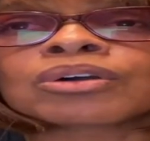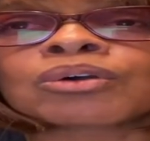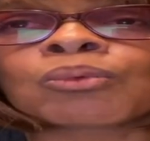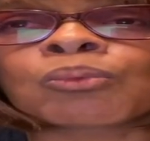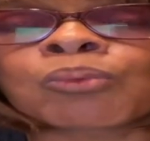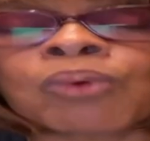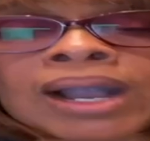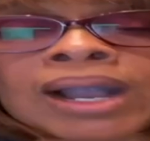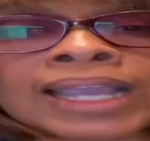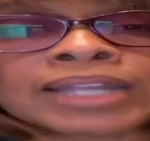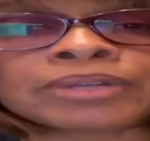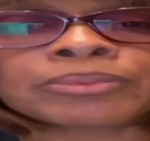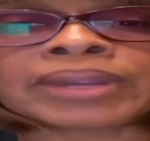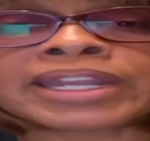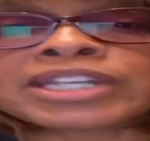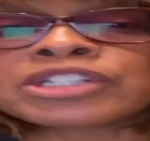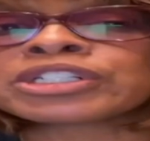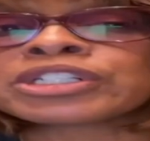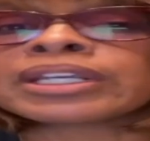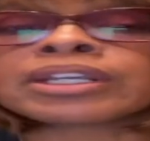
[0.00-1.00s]
wide
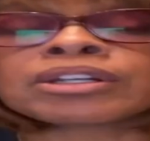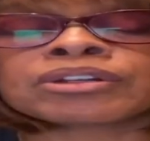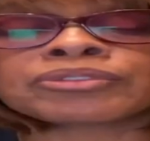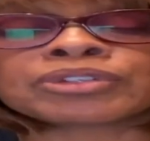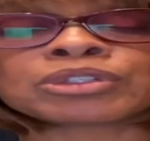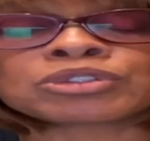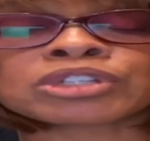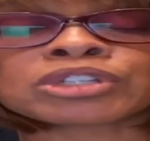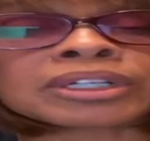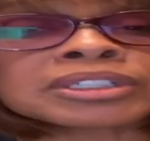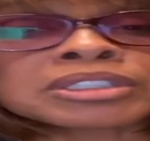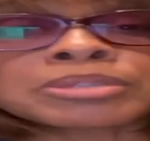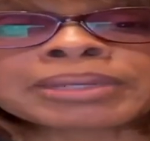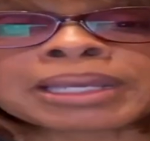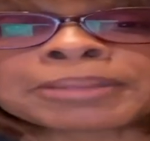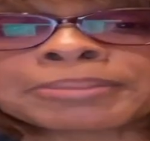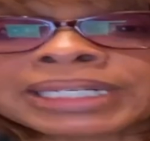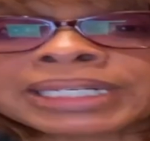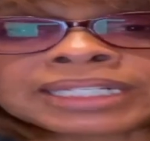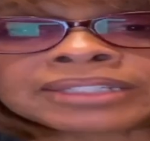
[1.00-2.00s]
ranging interview, talked
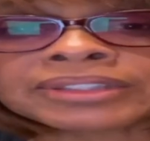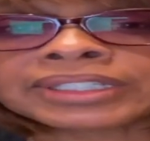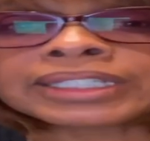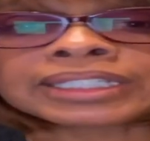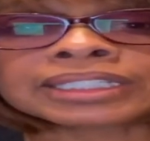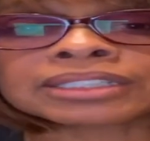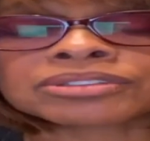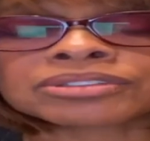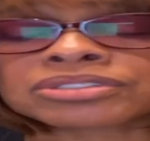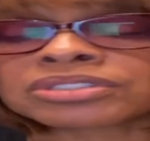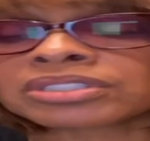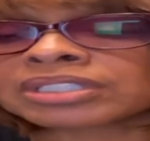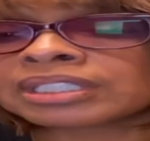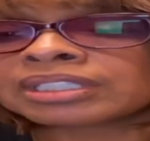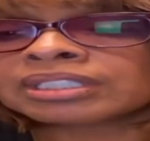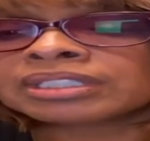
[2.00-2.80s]
about many things